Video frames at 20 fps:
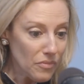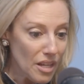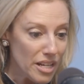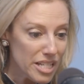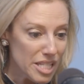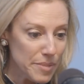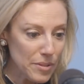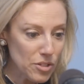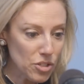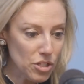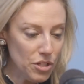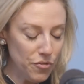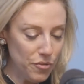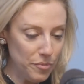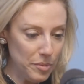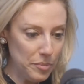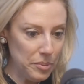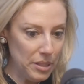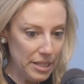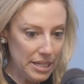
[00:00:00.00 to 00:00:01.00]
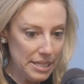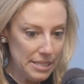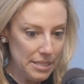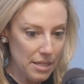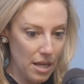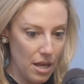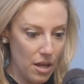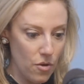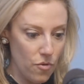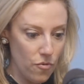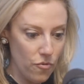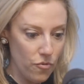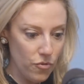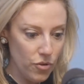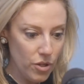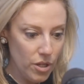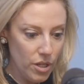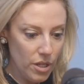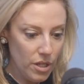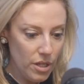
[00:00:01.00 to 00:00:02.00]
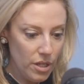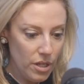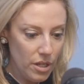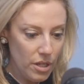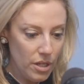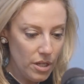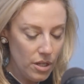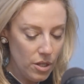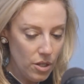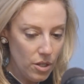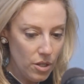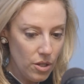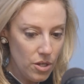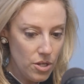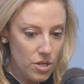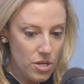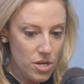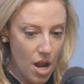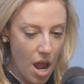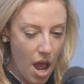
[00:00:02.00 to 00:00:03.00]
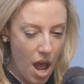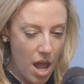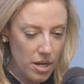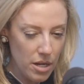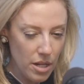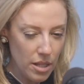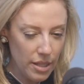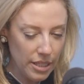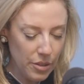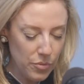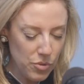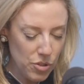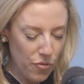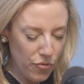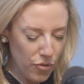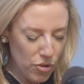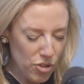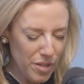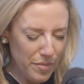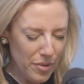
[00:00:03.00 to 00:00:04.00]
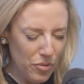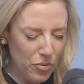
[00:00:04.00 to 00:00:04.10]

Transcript: especially from a place of not it was the first time I